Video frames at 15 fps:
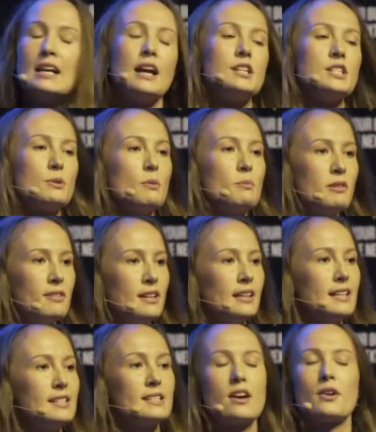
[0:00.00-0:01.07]
And so when we
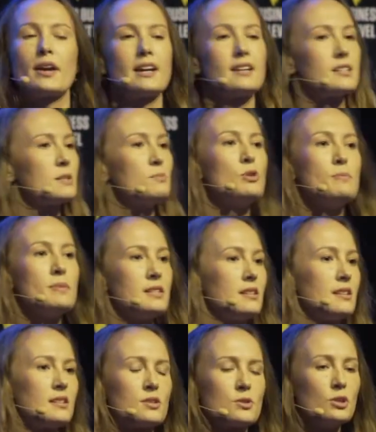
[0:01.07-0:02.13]
realized, okay, small
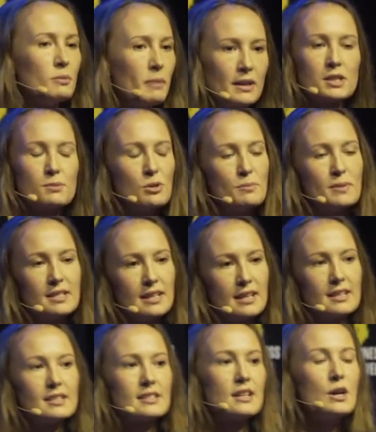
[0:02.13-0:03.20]
business, it's all about small
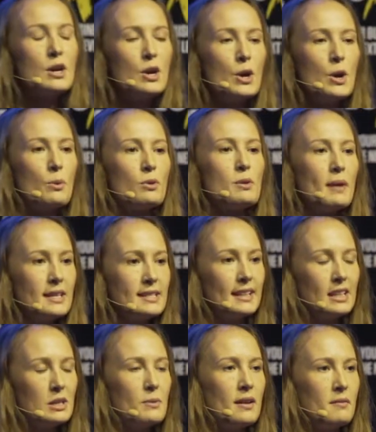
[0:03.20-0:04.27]
business, we
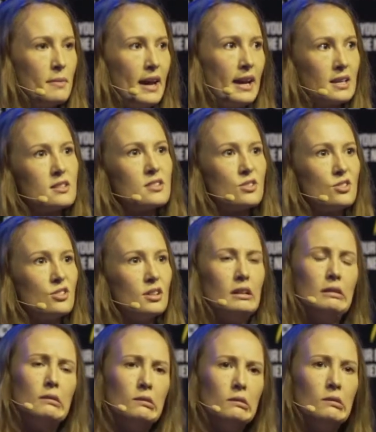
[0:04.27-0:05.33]
basically went back and thought,
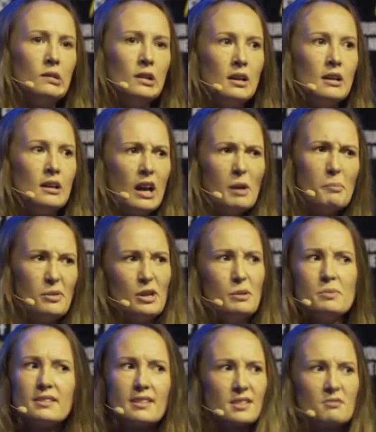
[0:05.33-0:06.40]
our
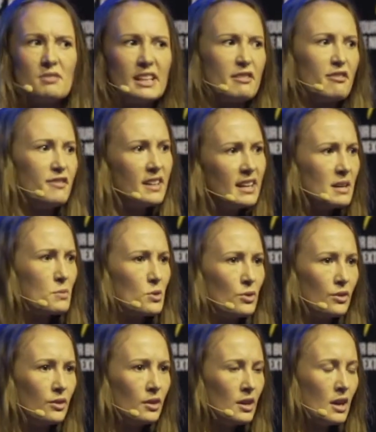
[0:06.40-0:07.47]
purpose doesn't really fit
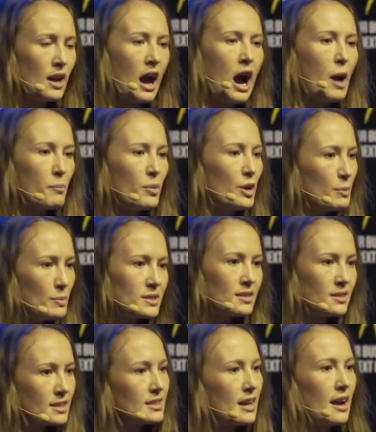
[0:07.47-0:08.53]
anymore. Our purpose
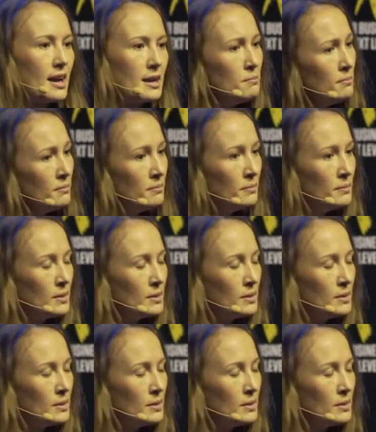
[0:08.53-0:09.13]
at the time